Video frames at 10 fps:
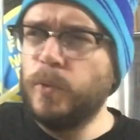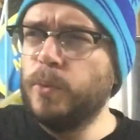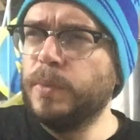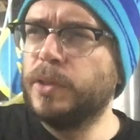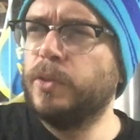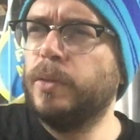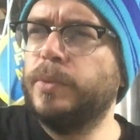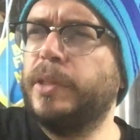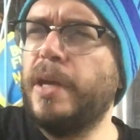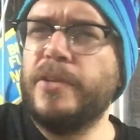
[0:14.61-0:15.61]
warm this time,
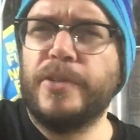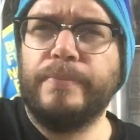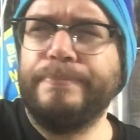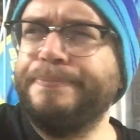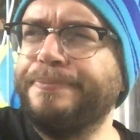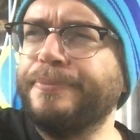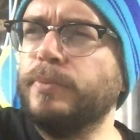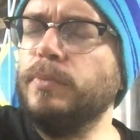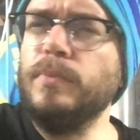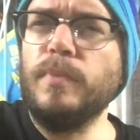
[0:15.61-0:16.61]
Stas.
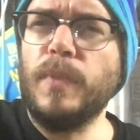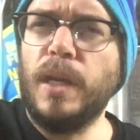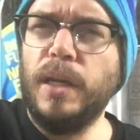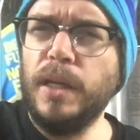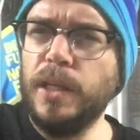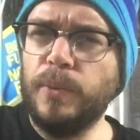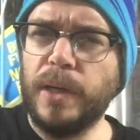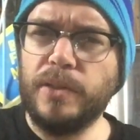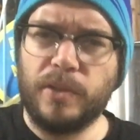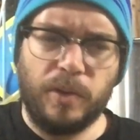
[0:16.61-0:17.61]

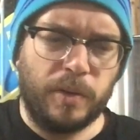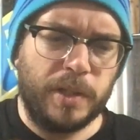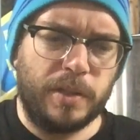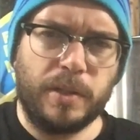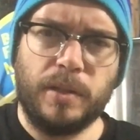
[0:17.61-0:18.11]
Anyway, tonight